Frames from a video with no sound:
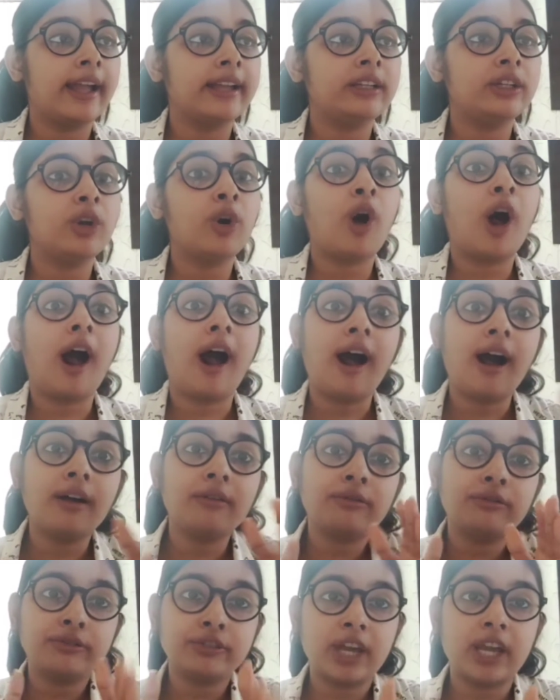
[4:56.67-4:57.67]
And your
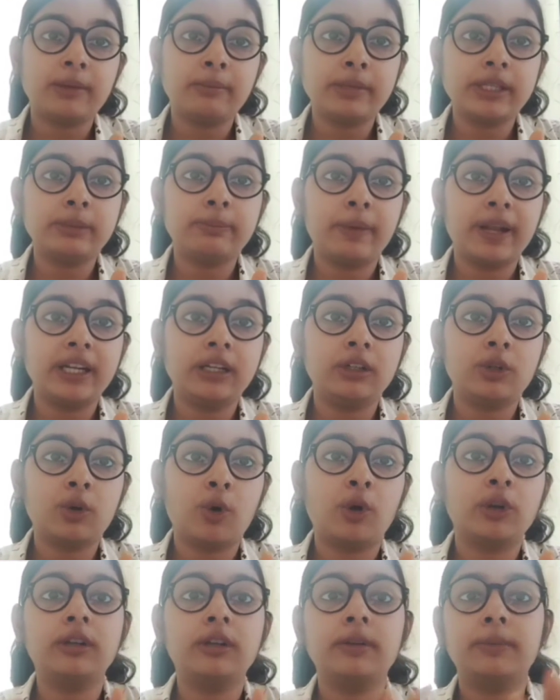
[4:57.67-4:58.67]
half time is
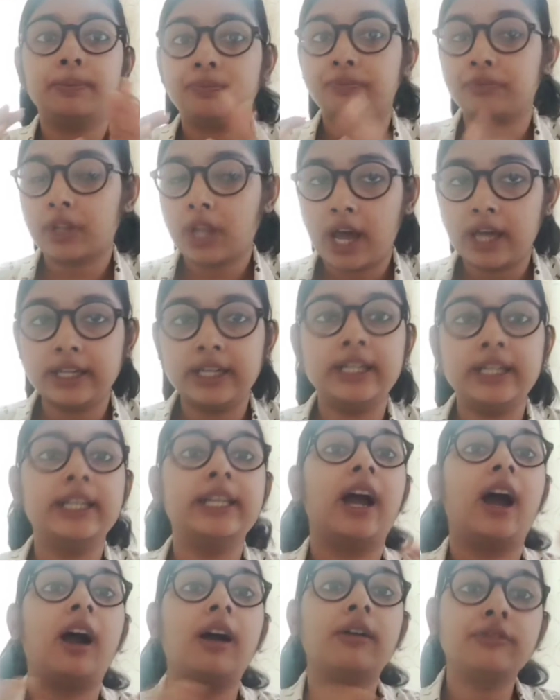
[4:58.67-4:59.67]
spent on
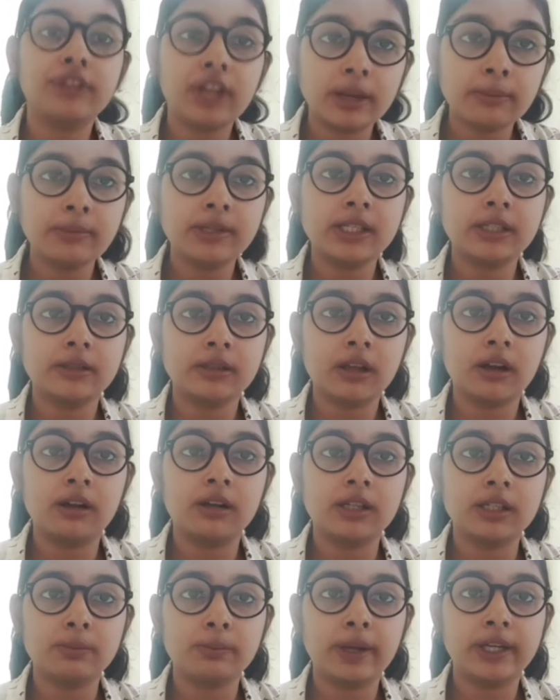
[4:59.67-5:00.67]
R&D. Half time is
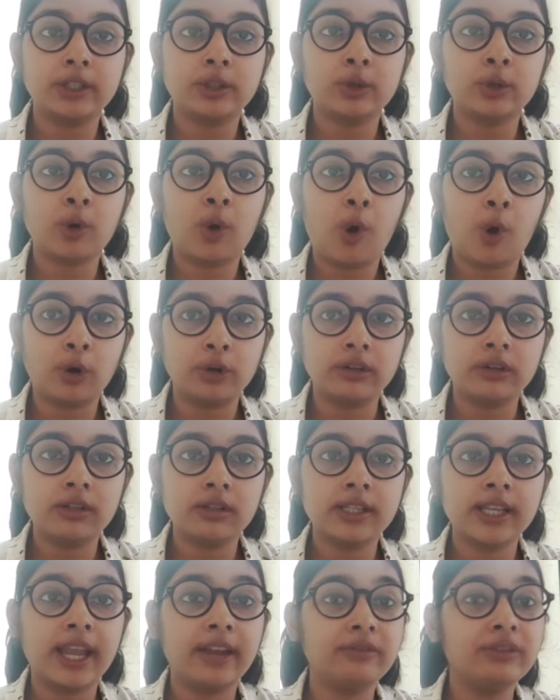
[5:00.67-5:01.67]
spent on
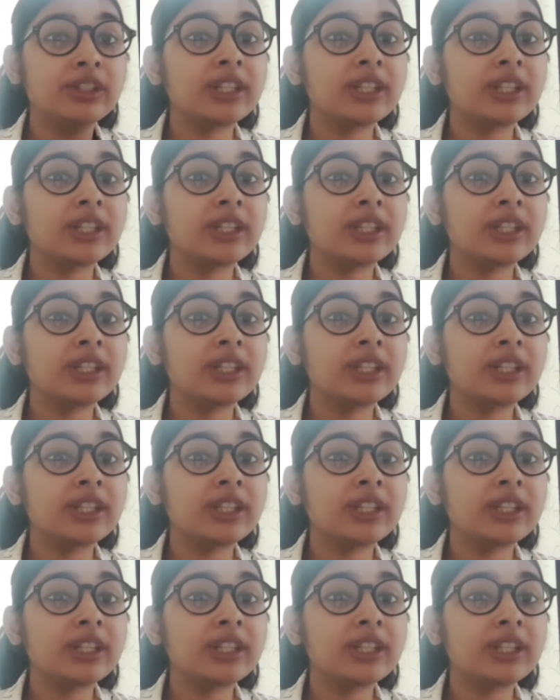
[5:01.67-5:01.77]
orders.